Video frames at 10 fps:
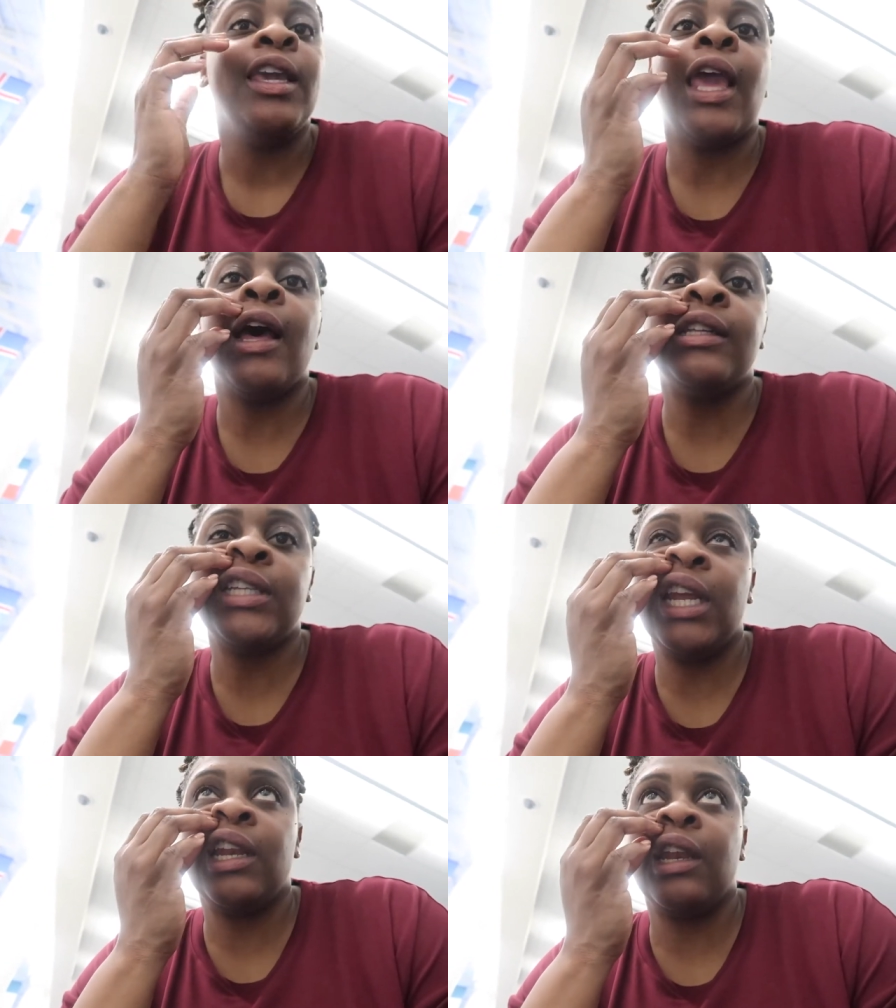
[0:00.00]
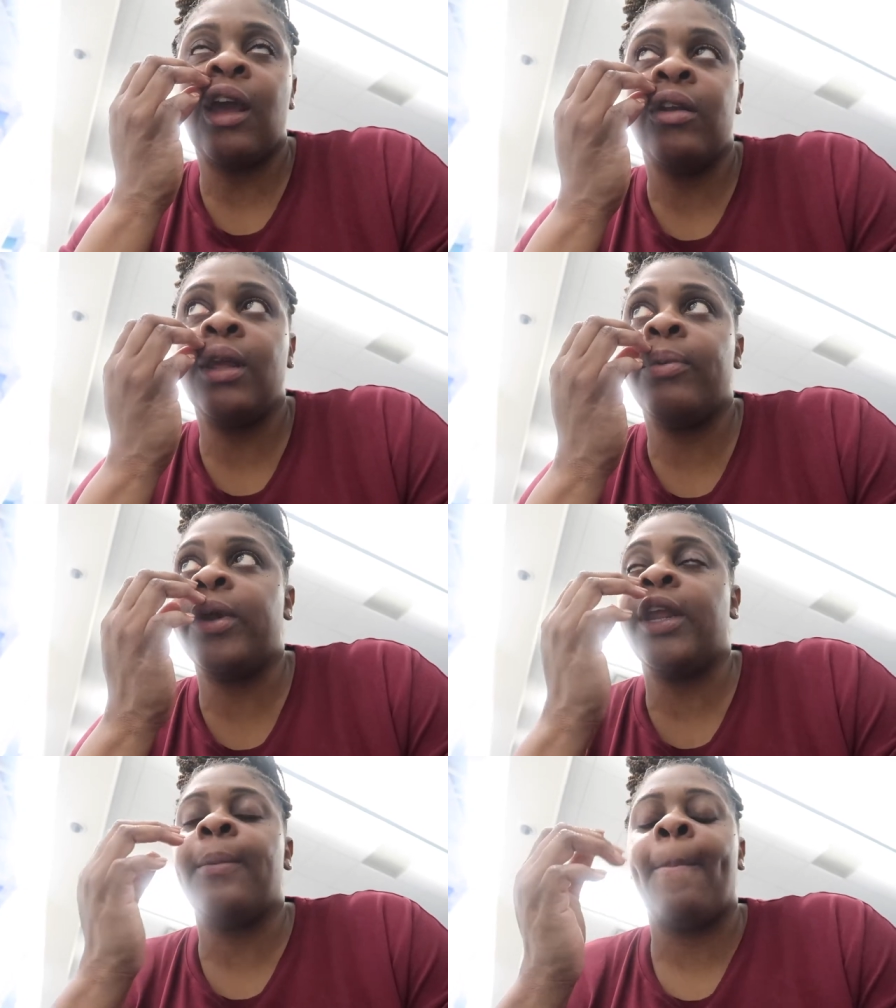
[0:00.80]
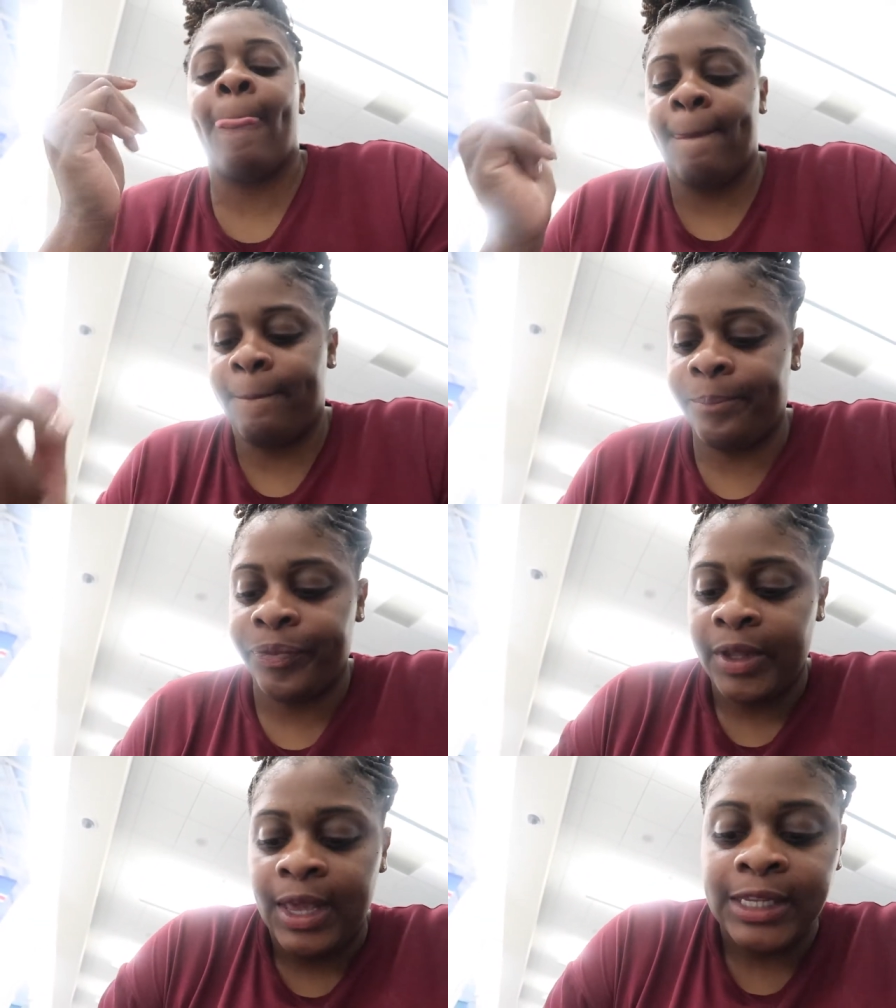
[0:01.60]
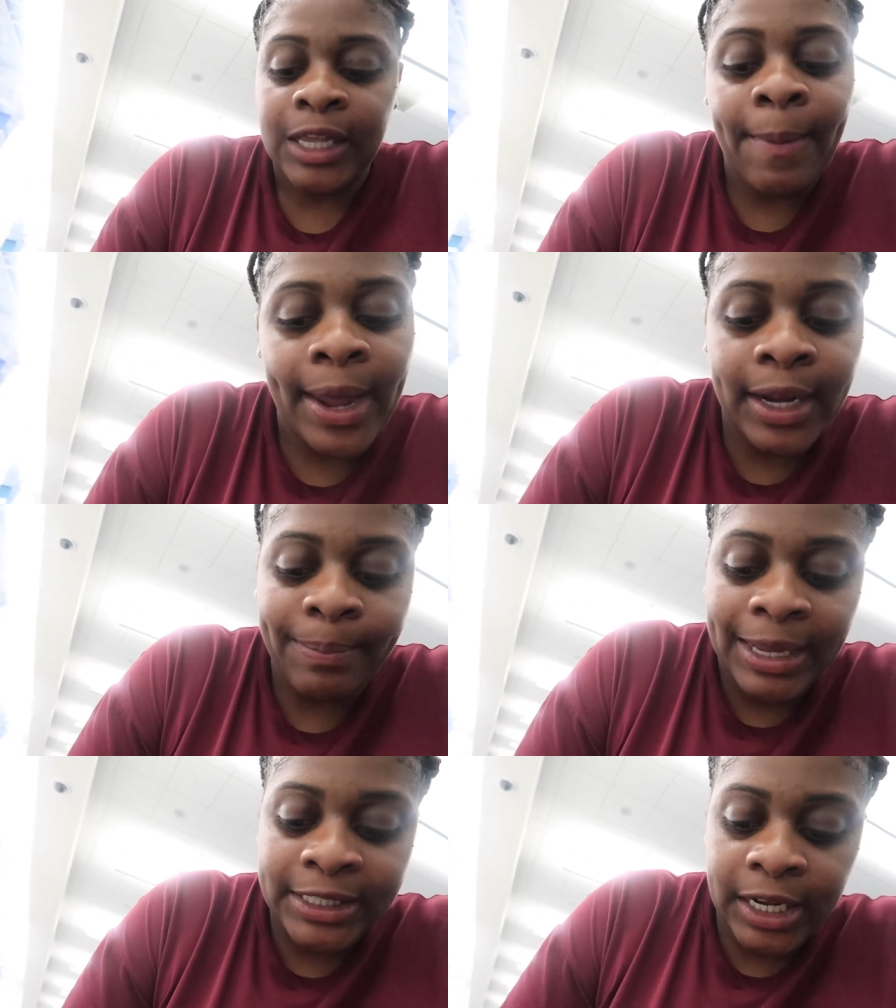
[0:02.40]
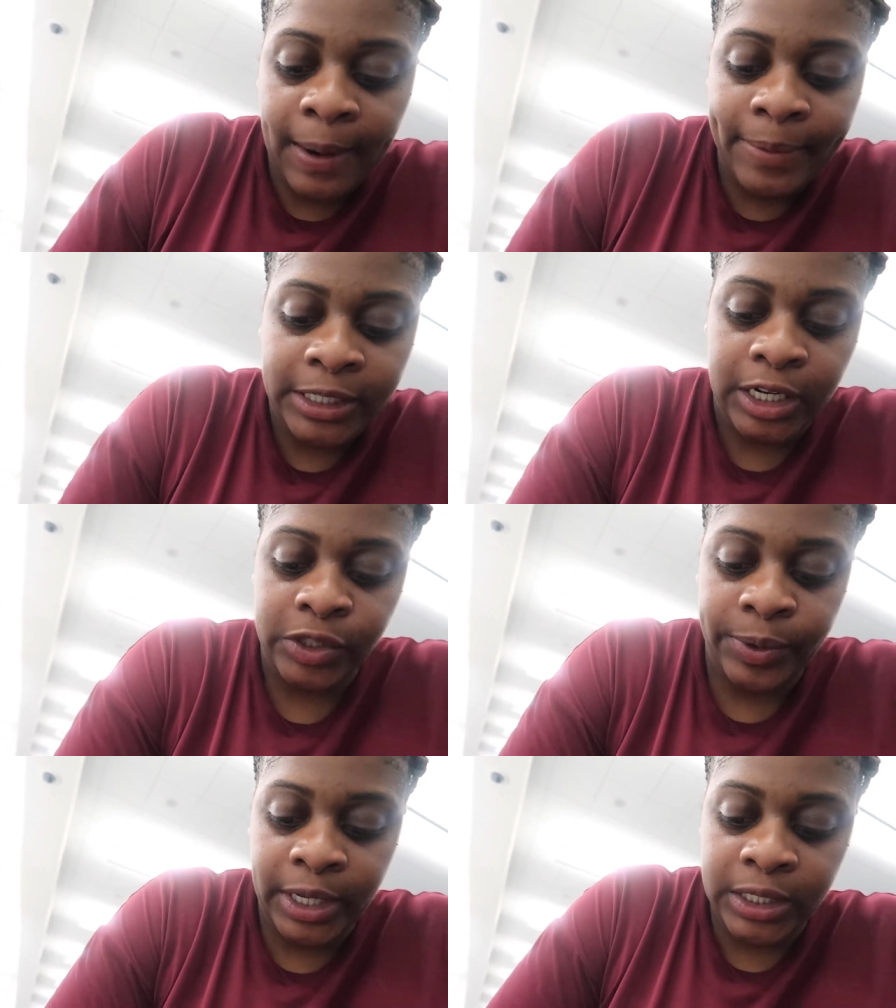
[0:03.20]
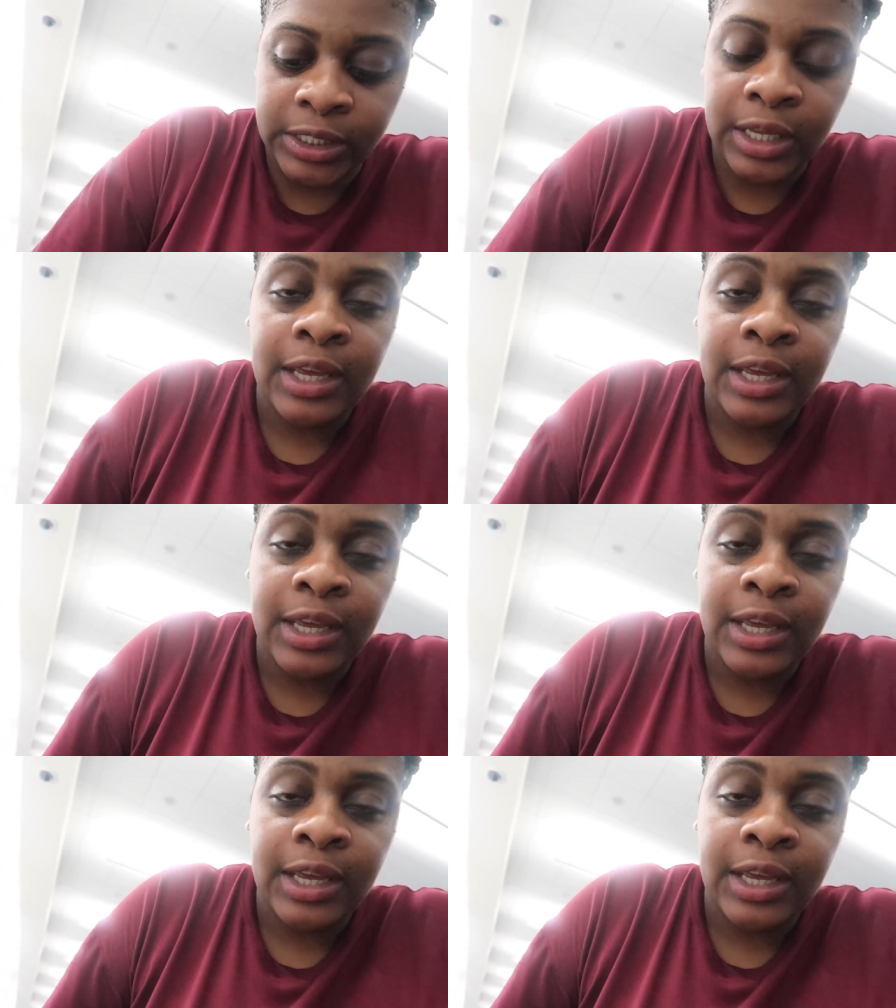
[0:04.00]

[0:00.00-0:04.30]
Y'all, they only boarding. So my seat number's in the 20s.